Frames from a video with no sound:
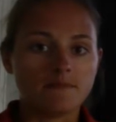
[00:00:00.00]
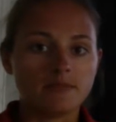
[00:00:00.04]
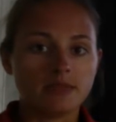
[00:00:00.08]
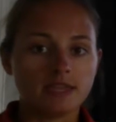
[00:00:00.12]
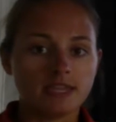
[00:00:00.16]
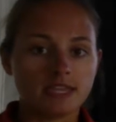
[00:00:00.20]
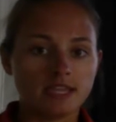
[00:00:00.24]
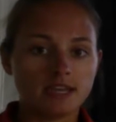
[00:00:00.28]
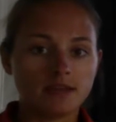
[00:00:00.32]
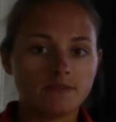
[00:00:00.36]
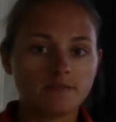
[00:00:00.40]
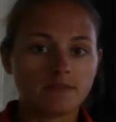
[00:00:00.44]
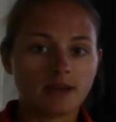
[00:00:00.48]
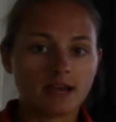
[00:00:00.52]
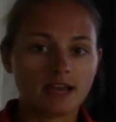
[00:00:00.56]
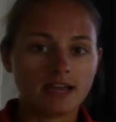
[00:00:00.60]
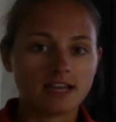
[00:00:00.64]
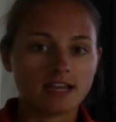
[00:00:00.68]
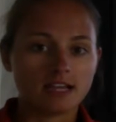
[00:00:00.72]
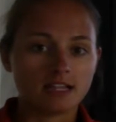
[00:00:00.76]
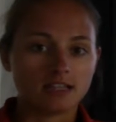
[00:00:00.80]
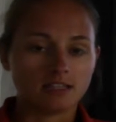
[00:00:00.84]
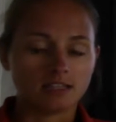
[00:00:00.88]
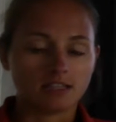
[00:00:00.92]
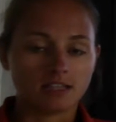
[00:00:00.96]
In
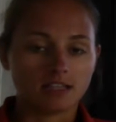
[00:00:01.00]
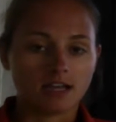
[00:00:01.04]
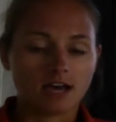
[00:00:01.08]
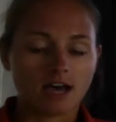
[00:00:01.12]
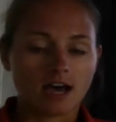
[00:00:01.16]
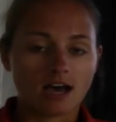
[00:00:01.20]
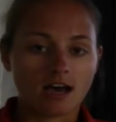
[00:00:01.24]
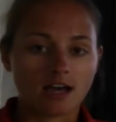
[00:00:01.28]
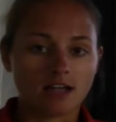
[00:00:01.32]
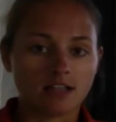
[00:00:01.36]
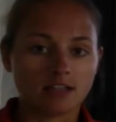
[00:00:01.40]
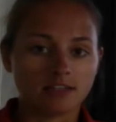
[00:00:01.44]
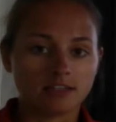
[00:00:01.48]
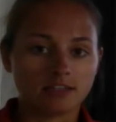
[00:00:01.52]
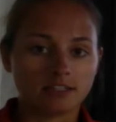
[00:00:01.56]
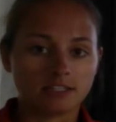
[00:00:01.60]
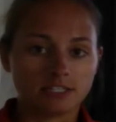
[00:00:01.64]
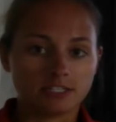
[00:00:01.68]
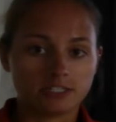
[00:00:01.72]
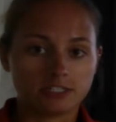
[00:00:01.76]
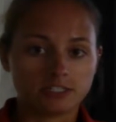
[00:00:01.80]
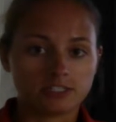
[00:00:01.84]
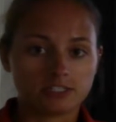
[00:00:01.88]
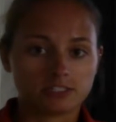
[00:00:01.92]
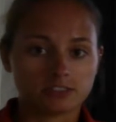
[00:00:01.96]
my
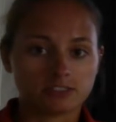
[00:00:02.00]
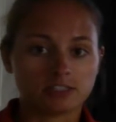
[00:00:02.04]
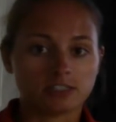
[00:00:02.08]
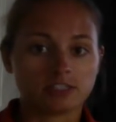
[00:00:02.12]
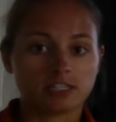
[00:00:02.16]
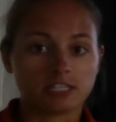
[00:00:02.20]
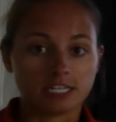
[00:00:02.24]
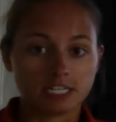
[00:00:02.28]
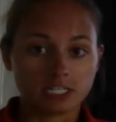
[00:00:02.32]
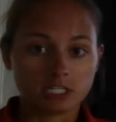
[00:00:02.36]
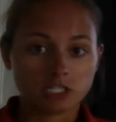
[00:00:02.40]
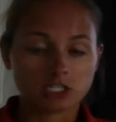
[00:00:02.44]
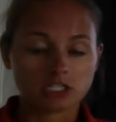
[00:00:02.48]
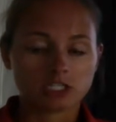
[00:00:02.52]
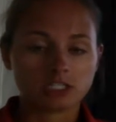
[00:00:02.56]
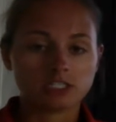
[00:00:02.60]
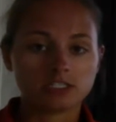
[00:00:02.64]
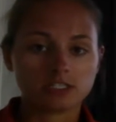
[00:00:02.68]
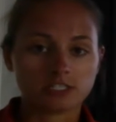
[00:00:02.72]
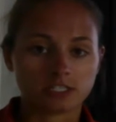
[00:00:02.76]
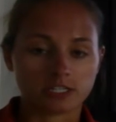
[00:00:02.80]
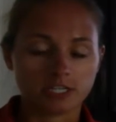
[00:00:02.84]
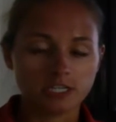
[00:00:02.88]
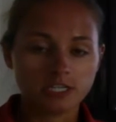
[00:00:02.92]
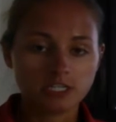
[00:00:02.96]
literature
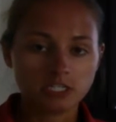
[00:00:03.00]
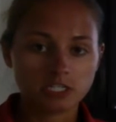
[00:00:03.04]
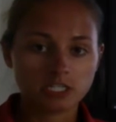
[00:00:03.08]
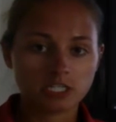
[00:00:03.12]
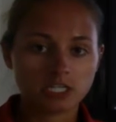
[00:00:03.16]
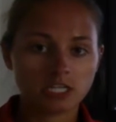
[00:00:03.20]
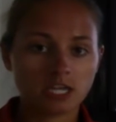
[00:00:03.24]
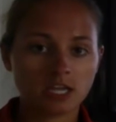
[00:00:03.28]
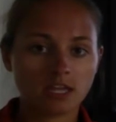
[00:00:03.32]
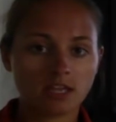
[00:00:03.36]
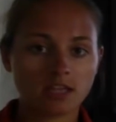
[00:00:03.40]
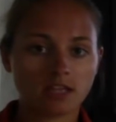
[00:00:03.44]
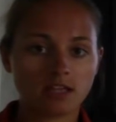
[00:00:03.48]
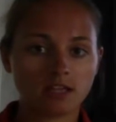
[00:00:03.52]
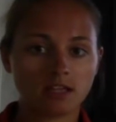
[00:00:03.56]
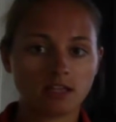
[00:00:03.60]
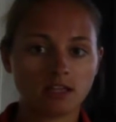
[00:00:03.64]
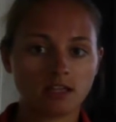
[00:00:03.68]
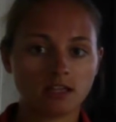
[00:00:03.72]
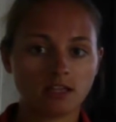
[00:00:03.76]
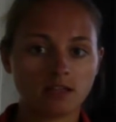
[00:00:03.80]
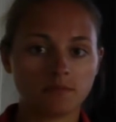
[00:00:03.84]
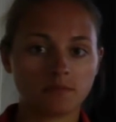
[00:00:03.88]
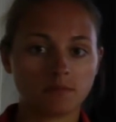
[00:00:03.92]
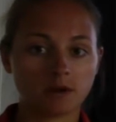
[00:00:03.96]
search,
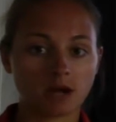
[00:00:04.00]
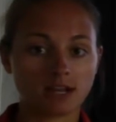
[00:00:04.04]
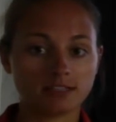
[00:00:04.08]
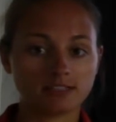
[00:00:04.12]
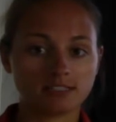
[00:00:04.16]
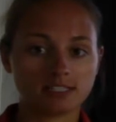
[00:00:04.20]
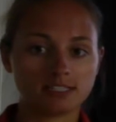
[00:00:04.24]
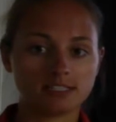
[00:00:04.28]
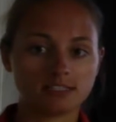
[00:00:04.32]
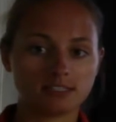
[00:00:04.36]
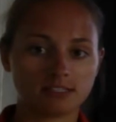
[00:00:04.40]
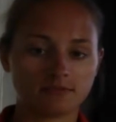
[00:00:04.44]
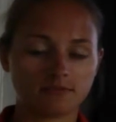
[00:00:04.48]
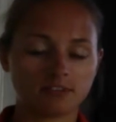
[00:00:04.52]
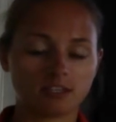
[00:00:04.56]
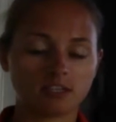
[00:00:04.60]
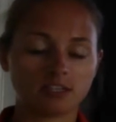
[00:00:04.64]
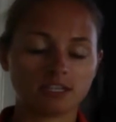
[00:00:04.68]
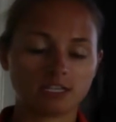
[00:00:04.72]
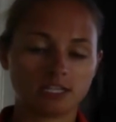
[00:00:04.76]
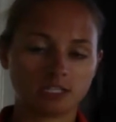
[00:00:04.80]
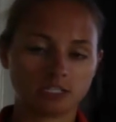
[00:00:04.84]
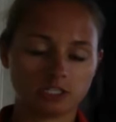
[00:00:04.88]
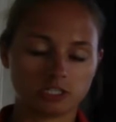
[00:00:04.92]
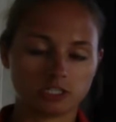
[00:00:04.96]
process of the
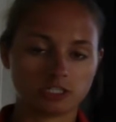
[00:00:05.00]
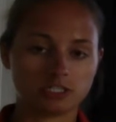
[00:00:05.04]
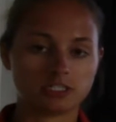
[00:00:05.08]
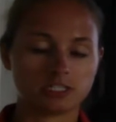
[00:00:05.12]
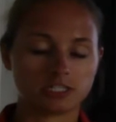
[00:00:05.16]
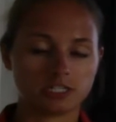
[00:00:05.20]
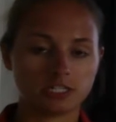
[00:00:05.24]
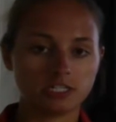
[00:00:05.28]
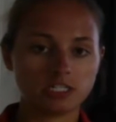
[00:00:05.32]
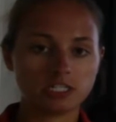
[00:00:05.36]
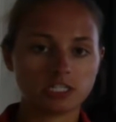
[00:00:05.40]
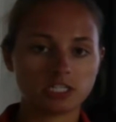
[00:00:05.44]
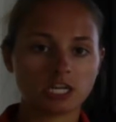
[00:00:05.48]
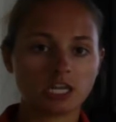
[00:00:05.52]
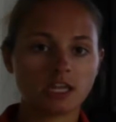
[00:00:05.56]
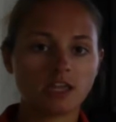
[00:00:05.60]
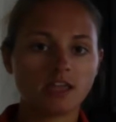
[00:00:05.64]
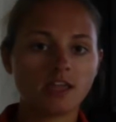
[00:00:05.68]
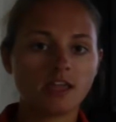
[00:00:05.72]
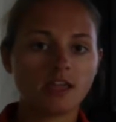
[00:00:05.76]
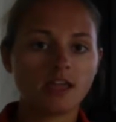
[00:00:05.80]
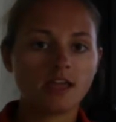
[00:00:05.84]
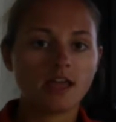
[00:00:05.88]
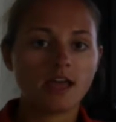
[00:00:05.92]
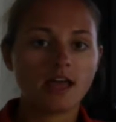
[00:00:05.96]
literature search,
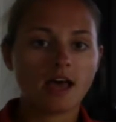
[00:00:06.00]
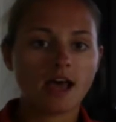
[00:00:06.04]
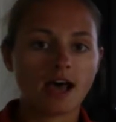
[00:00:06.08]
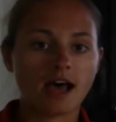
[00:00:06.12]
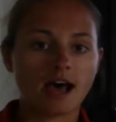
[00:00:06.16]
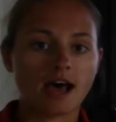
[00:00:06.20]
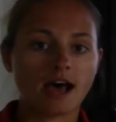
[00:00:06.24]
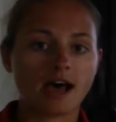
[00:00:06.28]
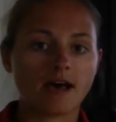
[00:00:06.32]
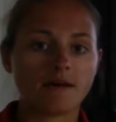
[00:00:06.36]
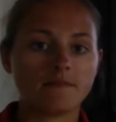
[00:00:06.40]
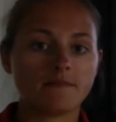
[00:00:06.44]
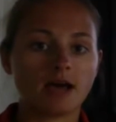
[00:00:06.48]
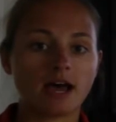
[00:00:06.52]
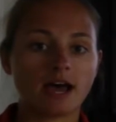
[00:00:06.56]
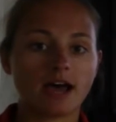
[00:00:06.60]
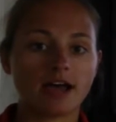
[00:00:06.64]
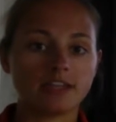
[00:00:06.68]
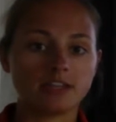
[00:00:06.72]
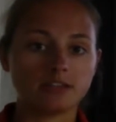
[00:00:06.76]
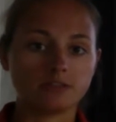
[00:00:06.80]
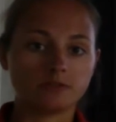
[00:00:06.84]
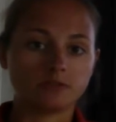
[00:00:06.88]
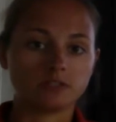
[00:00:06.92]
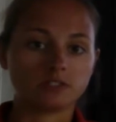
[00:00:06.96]
I
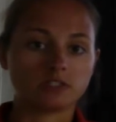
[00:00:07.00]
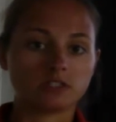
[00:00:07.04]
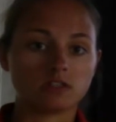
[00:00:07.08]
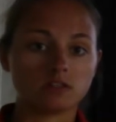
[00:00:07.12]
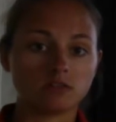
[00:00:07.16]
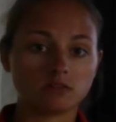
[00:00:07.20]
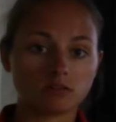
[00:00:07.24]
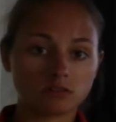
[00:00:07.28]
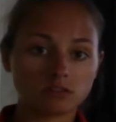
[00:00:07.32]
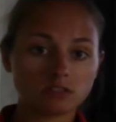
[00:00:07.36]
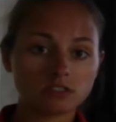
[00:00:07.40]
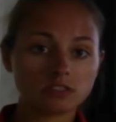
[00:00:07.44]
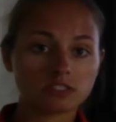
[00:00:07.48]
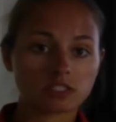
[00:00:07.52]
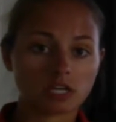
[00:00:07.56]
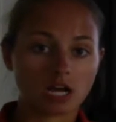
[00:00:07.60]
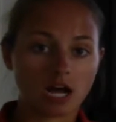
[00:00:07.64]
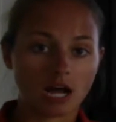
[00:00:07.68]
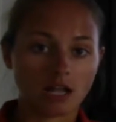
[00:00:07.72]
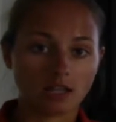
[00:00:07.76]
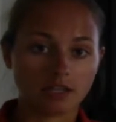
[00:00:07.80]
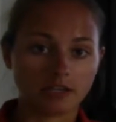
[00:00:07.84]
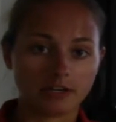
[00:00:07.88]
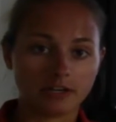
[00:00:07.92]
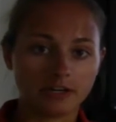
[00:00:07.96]
used Google
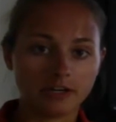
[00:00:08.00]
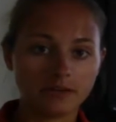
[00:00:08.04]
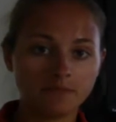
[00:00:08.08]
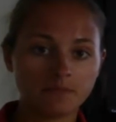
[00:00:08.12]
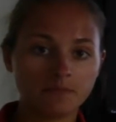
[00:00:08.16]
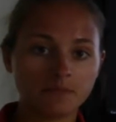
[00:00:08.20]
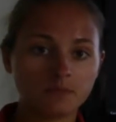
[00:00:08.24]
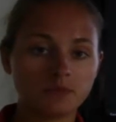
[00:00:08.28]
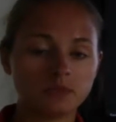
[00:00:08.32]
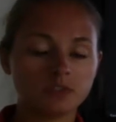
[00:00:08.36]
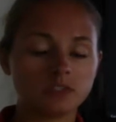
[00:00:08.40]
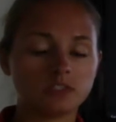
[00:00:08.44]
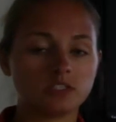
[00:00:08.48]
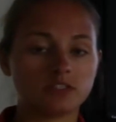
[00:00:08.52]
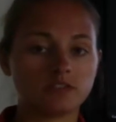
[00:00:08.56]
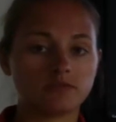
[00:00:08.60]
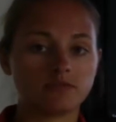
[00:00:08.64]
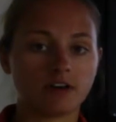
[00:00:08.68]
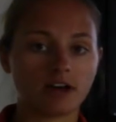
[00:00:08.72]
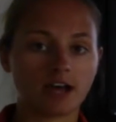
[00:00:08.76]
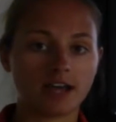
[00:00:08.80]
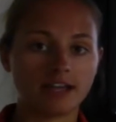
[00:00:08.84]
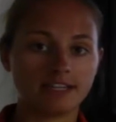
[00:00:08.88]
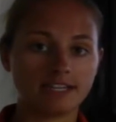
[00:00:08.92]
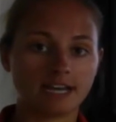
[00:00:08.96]
Scholar to
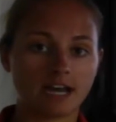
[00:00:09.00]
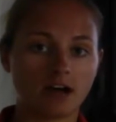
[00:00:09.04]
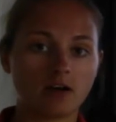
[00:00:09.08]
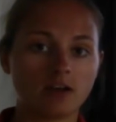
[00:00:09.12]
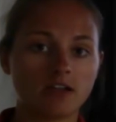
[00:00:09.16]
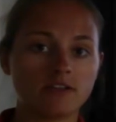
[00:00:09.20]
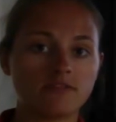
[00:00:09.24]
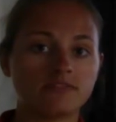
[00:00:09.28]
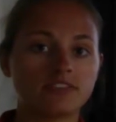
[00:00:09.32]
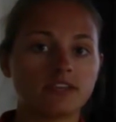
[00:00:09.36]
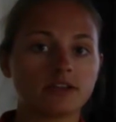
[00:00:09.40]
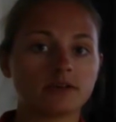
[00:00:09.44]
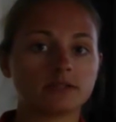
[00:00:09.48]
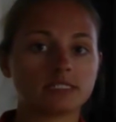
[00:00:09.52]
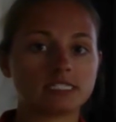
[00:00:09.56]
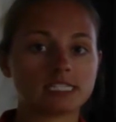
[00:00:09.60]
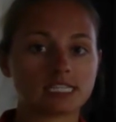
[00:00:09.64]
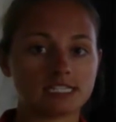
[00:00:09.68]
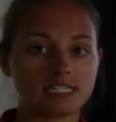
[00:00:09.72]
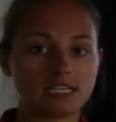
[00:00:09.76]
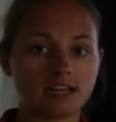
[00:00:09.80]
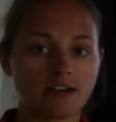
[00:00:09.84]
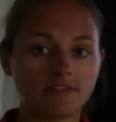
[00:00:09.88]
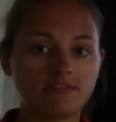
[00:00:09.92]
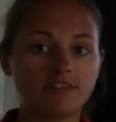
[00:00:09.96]
find out if there was
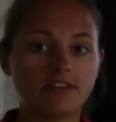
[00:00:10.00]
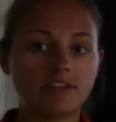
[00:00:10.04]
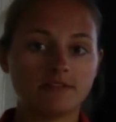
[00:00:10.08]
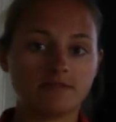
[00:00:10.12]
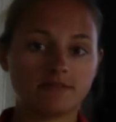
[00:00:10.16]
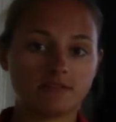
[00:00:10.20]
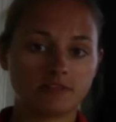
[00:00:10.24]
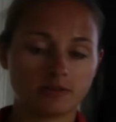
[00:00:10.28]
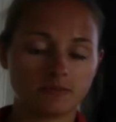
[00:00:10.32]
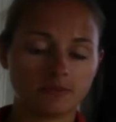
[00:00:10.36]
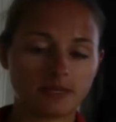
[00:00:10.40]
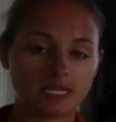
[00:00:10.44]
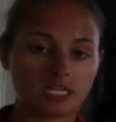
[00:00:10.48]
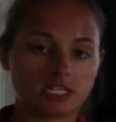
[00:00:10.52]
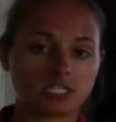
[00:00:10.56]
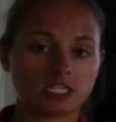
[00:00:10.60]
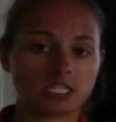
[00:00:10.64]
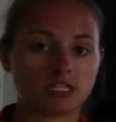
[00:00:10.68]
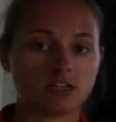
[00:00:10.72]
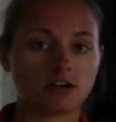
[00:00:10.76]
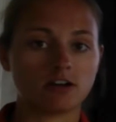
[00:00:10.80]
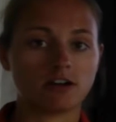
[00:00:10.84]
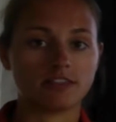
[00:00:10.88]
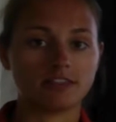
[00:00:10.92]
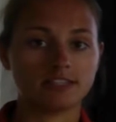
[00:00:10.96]
enough
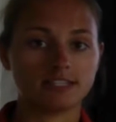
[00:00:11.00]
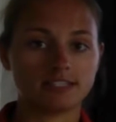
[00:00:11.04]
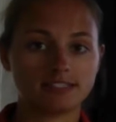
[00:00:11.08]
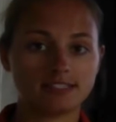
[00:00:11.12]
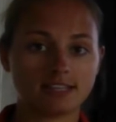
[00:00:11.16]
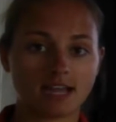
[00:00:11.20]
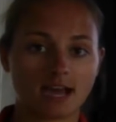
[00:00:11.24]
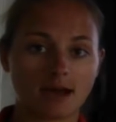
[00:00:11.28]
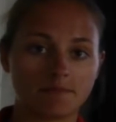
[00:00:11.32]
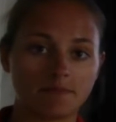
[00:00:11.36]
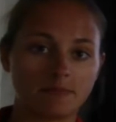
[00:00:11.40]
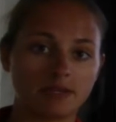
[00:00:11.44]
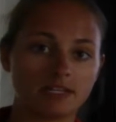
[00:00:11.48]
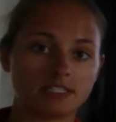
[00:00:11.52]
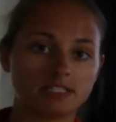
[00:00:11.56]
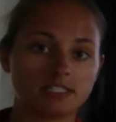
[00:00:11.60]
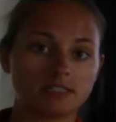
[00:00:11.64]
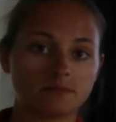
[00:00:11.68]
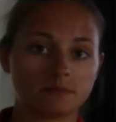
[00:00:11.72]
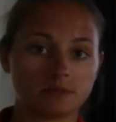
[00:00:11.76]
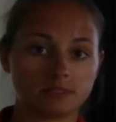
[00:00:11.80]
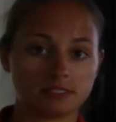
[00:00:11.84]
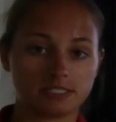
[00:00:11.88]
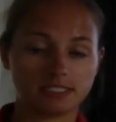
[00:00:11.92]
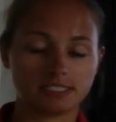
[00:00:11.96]
information on this topic to
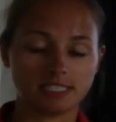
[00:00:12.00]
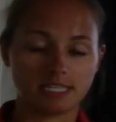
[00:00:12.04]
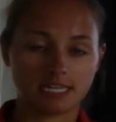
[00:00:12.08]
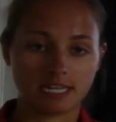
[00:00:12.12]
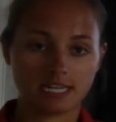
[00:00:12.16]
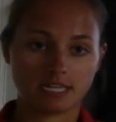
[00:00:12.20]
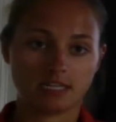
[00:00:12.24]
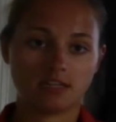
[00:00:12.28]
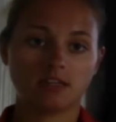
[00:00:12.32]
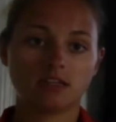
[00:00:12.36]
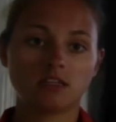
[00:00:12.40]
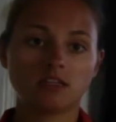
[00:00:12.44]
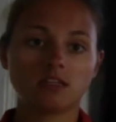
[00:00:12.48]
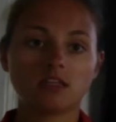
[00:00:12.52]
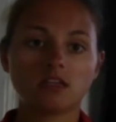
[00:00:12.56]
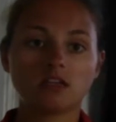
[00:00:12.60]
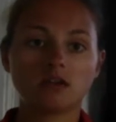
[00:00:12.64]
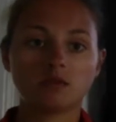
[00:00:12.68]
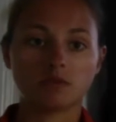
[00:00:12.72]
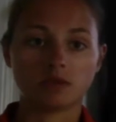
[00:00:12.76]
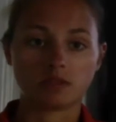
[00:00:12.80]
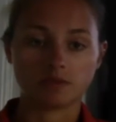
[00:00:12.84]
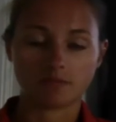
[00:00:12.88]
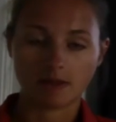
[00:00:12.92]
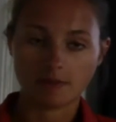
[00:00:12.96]
proceed
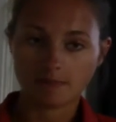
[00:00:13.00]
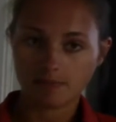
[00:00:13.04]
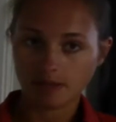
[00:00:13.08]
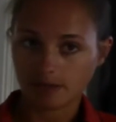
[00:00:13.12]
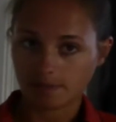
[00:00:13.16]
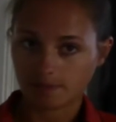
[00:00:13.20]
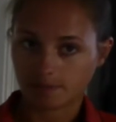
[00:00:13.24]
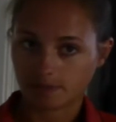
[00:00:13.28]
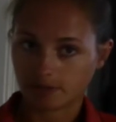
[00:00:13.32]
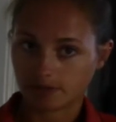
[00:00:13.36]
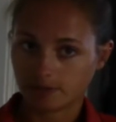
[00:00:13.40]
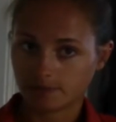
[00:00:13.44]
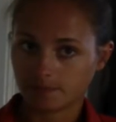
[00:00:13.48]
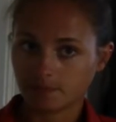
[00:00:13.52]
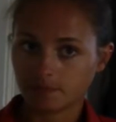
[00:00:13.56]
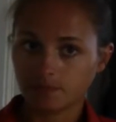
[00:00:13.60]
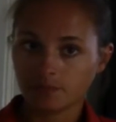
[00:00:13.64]
with my paper